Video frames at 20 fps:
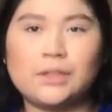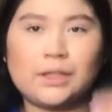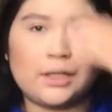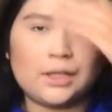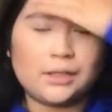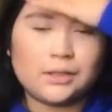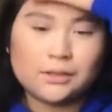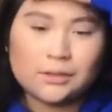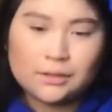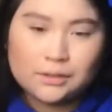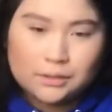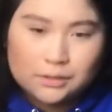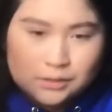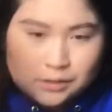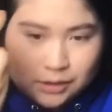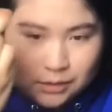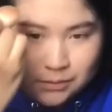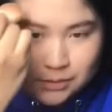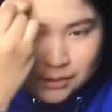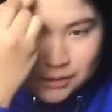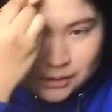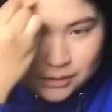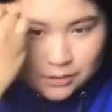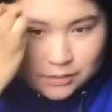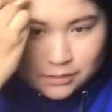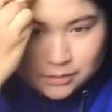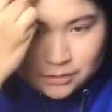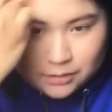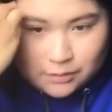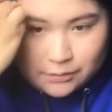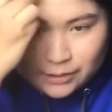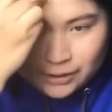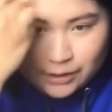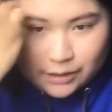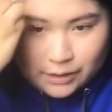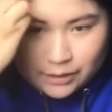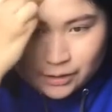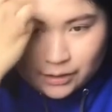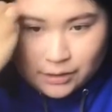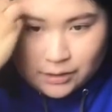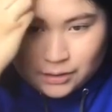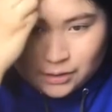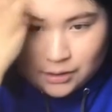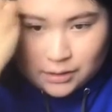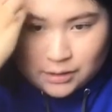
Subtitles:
Yeah. So I'm just gonna do it right here.